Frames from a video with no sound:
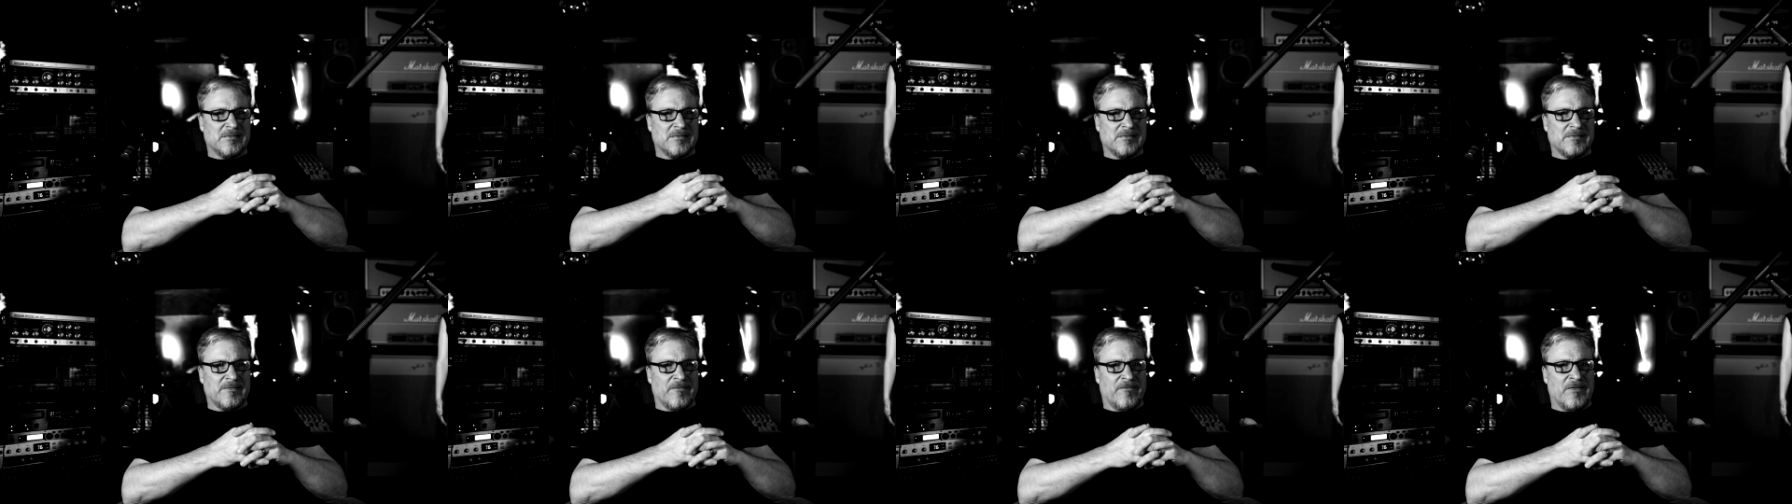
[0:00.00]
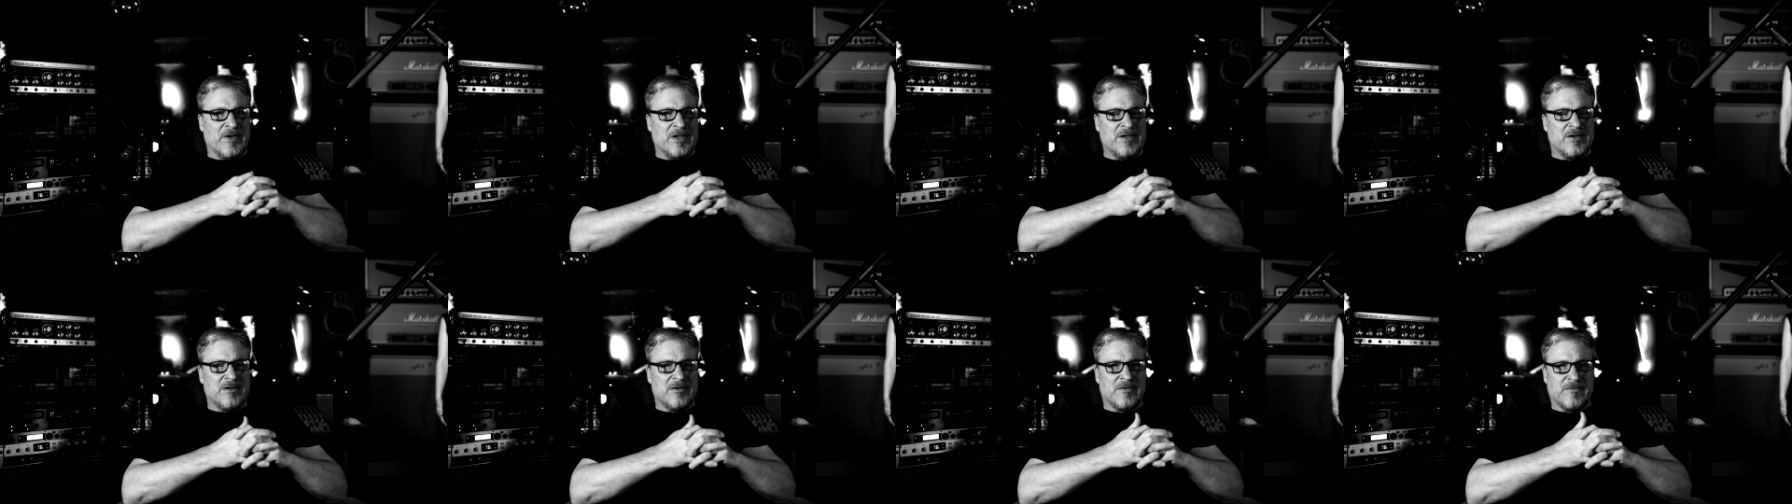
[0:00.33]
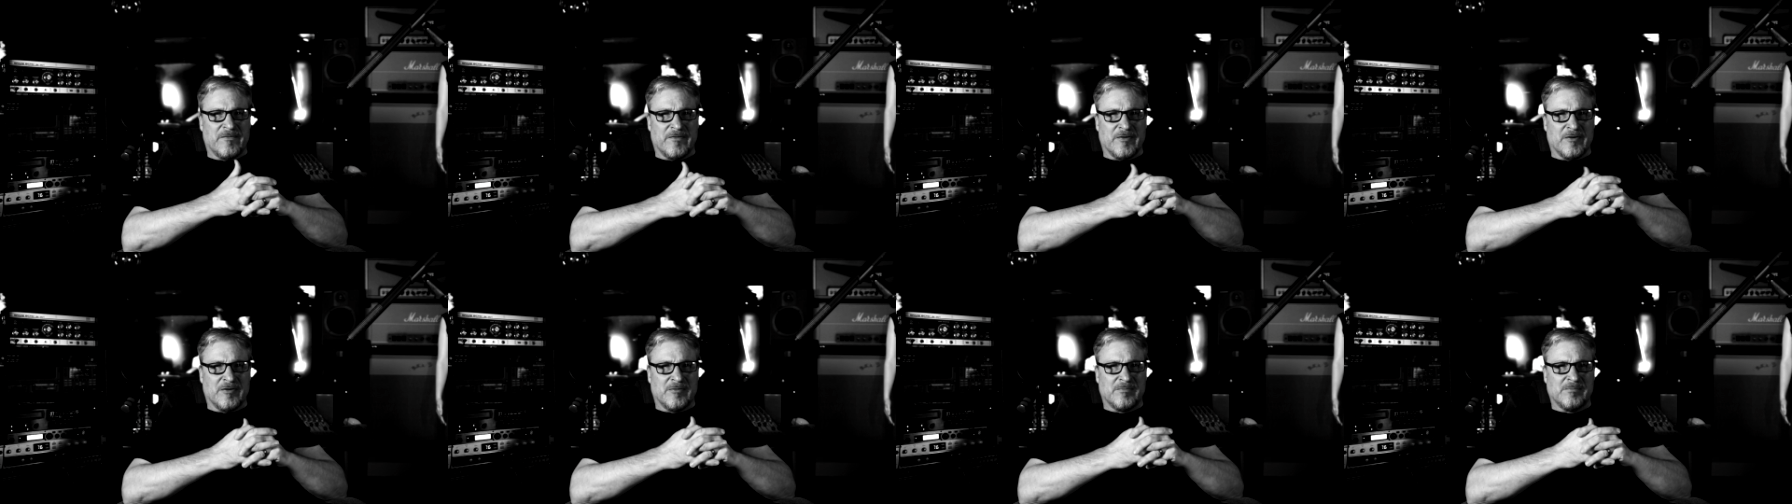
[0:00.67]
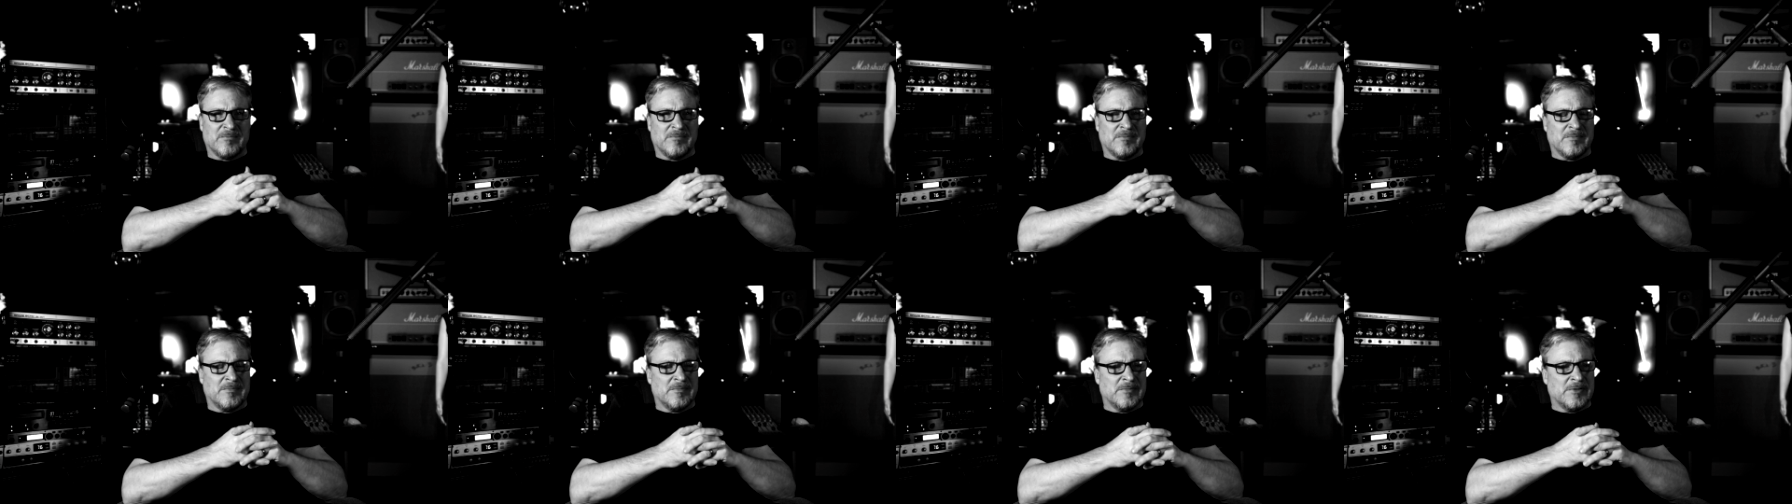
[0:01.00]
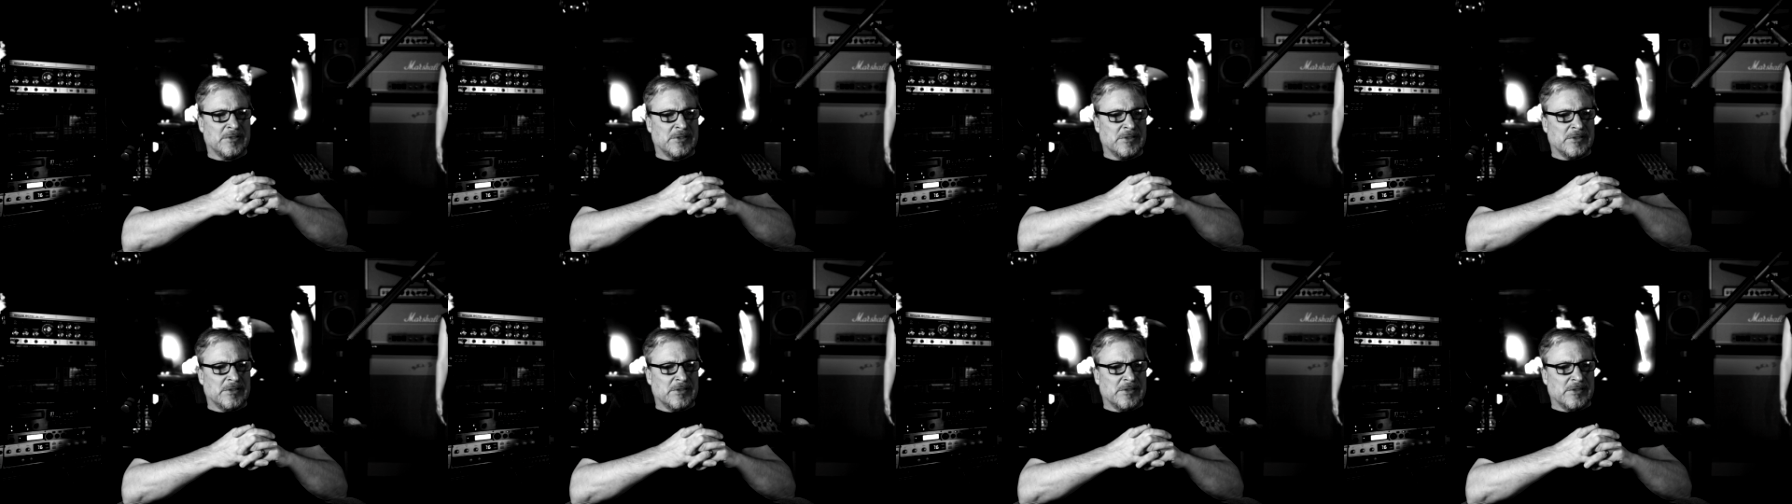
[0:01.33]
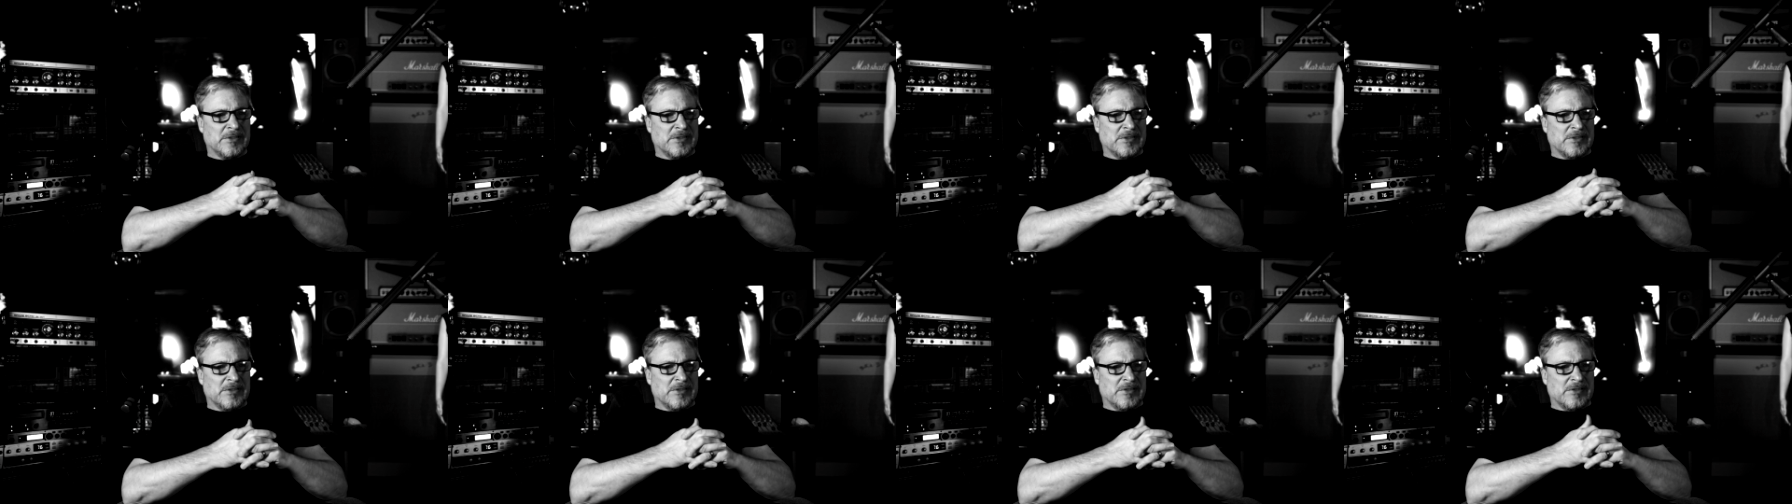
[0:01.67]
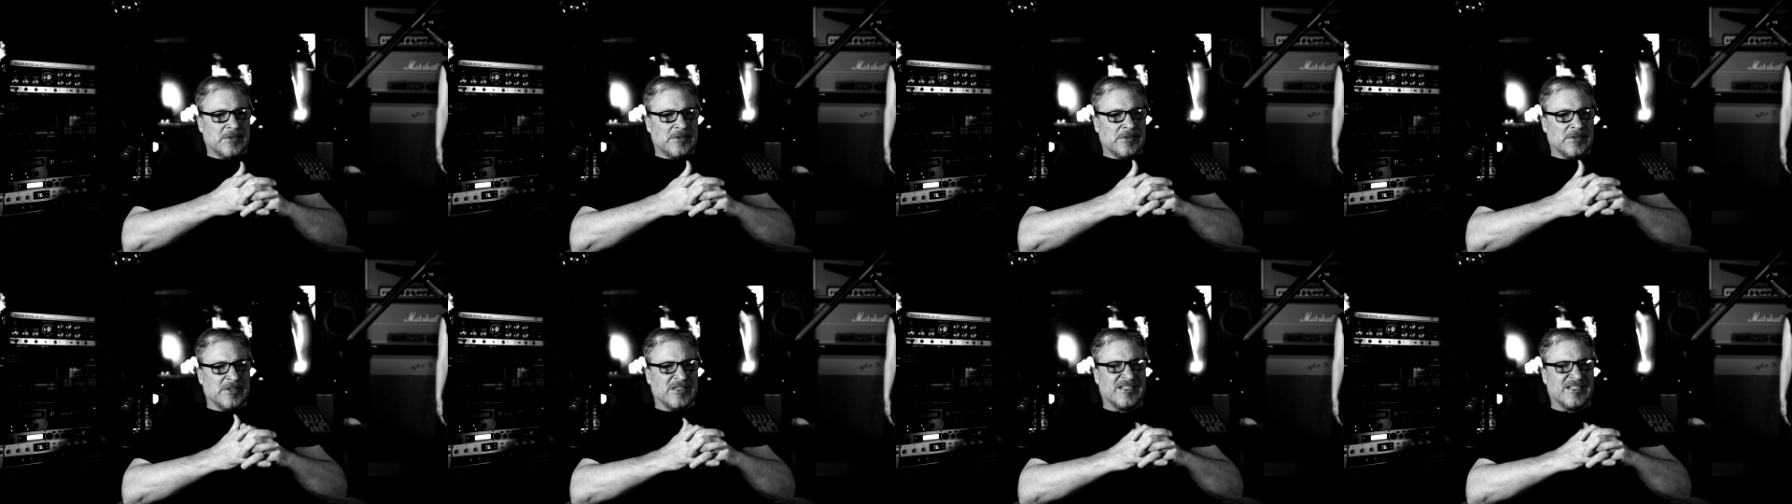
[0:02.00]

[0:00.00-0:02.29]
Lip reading: vintage film, a